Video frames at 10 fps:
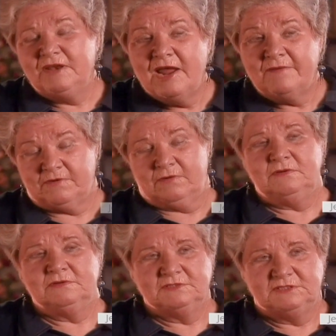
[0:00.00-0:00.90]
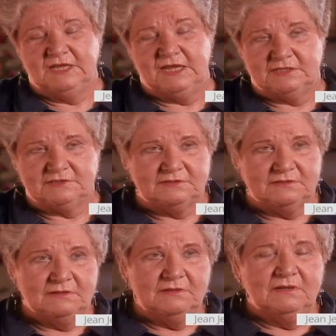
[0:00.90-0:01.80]
never since
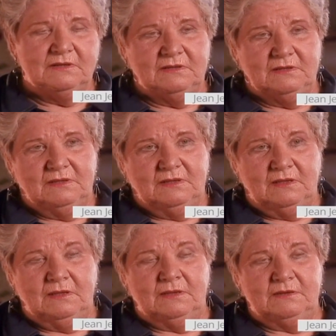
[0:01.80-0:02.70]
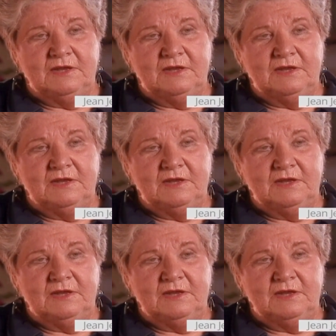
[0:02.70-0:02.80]
uh,